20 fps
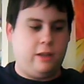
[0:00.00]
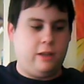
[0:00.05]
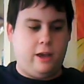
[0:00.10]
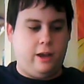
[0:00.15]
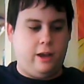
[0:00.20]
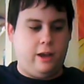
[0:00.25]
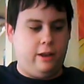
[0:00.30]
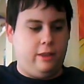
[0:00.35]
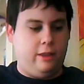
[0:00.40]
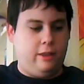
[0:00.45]

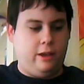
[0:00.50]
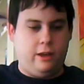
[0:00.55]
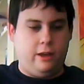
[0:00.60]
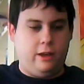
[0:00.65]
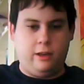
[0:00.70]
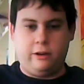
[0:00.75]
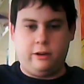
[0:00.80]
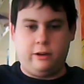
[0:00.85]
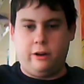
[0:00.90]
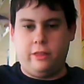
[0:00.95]
and
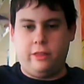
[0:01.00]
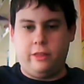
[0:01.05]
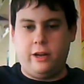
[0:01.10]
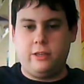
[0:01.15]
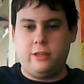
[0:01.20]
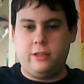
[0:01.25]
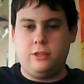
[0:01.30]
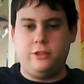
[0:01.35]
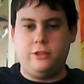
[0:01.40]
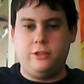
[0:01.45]
the Garth
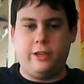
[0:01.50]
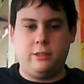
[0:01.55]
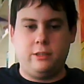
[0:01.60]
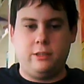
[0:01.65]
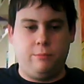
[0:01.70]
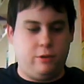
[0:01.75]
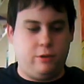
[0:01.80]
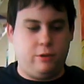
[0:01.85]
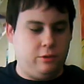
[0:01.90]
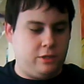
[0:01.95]
Ennis and
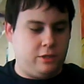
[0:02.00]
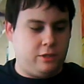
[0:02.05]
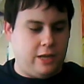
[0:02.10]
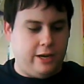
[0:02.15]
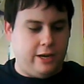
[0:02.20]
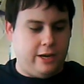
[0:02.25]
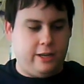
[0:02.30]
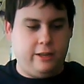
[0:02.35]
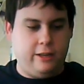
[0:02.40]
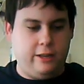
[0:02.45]
Jason Burrows
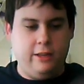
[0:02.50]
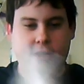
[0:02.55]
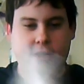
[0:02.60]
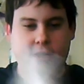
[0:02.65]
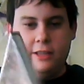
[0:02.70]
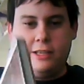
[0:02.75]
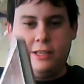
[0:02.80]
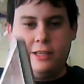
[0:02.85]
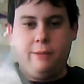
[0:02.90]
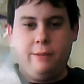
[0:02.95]
signed it,
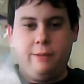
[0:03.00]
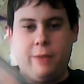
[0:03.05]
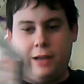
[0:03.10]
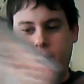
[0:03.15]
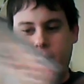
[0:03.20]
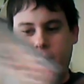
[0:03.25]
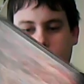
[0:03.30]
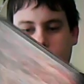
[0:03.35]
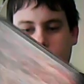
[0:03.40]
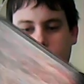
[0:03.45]
sent them
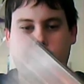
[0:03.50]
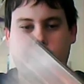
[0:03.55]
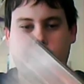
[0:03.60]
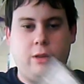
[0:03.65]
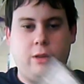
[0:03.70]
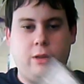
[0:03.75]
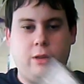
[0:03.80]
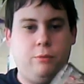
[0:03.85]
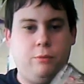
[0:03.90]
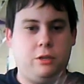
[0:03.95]
back, and they threw them
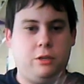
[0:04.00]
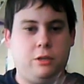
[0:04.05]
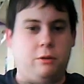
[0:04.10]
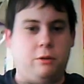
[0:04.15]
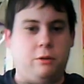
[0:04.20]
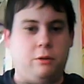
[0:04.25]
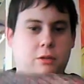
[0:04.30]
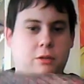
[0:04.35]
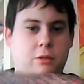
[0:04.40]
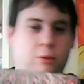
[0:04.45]
into the book. So
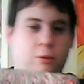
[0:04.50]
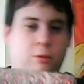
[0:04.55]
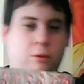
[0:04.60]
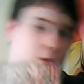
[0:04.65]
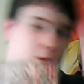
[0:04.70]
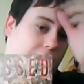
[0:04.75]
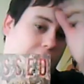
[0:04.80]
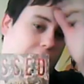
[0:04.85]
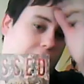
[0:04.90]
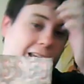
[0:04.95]
I was able to
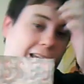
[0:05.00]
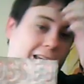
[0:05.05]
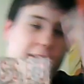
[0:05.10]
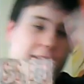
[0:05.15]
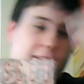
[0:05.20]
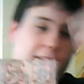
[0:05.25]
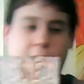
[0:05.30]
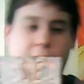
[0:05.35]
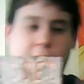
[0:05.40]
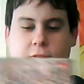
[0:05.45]
order that and
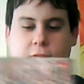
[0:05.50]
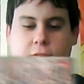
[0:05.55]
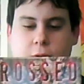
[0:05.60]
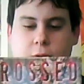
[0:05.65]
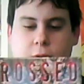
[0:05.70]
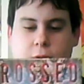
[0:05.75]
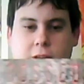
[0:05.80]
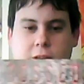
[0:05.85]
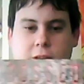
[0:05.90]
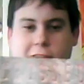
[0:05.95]
get that before
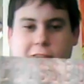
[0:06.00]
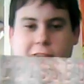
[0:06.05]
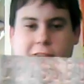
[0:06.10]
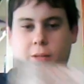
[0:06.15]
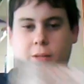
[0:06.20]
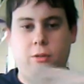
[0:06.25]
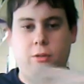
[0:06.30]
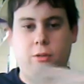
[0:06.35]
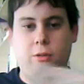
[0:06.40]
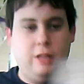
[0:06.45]
it was
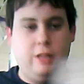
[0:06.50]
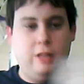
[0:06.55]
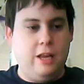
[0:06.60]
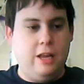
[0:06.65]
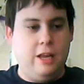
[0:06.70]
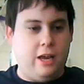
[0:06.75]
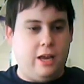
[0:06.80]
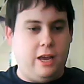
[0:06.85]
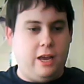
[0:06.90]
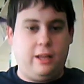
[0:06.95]
unavailable.
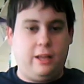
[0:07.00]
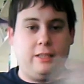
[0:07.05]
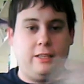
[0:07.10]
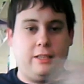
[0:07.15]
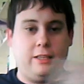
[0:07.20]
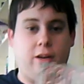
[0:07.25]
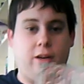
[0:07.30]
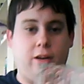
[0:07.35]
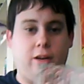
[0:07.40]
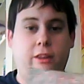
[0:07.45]
And like I
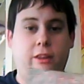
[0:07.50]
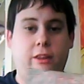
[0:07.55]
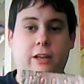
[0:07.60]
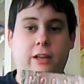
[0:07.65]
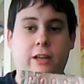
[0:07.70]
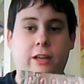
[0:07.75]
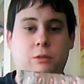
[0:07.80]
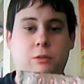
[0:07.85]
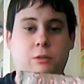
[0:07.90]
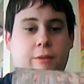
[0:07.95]
said, Garth
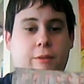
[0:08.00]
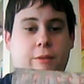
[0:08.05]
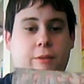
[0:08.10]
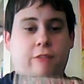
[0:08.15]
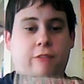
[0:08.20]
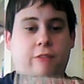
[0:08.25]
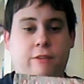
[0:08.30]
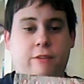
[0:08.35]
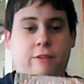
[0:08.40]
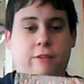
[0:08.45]
Ennis, one of my
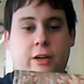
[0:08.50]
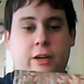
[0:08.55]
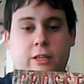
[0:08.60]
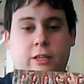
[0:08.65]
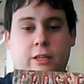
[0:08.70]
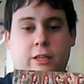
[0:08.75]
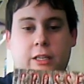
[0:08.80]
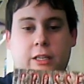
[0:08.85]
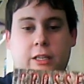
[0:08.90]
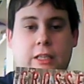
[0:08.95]
favorite
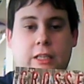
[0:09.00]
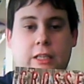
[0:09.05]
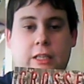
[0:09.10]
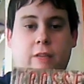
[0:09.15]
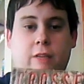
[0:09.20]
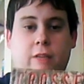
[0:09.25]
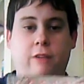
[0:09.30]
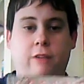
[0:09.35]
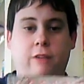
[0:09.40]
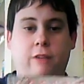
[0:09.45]

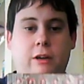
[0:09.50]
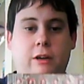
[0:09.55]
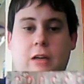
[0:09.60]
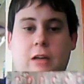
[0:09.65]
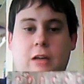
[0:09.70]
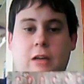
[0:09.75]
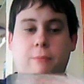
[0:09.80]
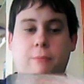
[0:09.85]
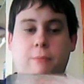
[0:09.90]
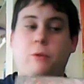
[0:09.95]

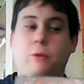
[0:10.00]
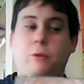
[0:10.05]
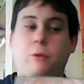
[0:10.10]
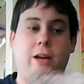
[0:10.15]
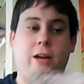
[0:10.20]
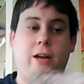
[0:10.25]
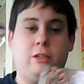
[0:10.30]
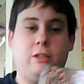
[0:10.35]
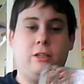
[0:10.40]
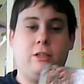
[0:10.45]
comic book
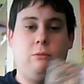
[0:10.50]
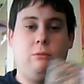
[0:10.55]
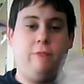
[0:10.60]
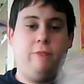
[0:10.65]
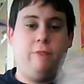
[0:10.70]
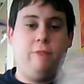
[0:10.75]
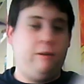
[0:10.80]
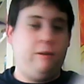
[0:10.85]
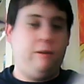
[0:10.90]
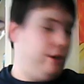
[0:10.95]
writers, and
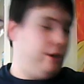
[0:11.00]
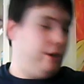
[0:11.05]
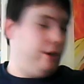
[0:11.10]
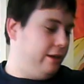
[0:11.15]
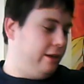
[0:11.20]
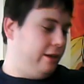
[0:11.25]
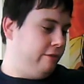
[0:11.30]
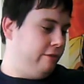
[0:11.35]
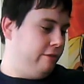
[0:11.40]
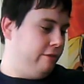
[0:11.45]
I'm very,
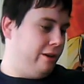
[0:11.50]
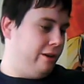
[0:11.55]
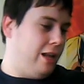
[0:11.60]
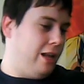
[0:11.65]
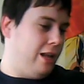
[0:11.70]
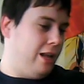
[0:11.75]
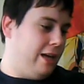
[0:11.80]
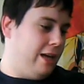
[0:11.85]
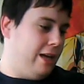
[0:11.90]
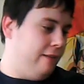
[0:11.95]
very, very
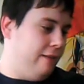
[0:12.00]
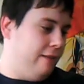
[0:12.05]
glad to